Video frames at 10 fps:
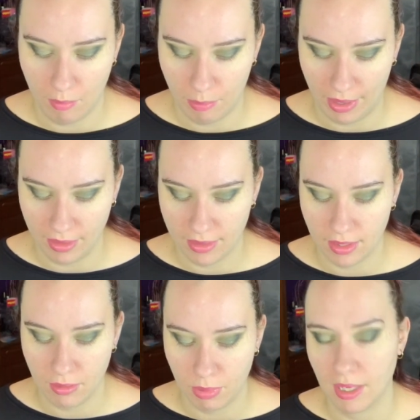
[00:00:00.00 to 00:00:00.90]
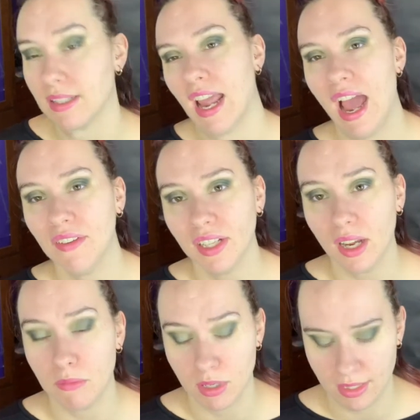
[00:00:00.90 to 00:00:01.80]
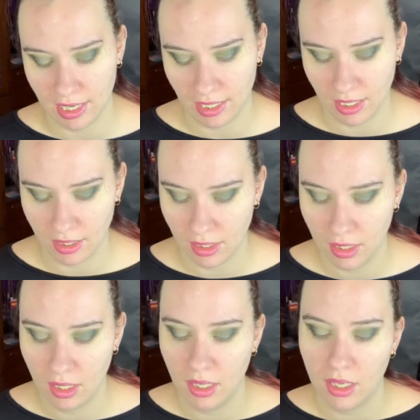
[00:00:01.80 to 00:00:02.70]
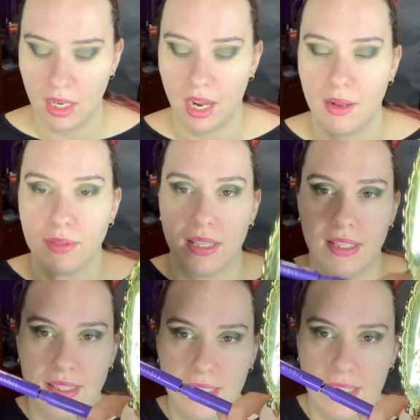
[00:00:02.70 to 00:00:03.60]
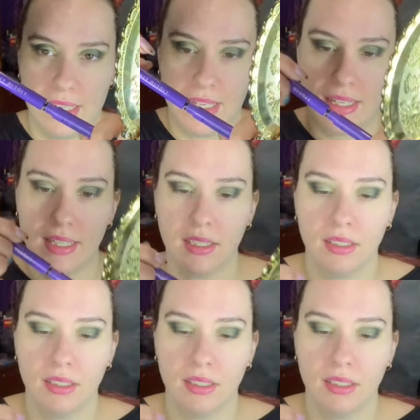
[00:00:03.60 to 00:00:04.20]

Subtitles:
but because I have it, I'm using it. So this is it here.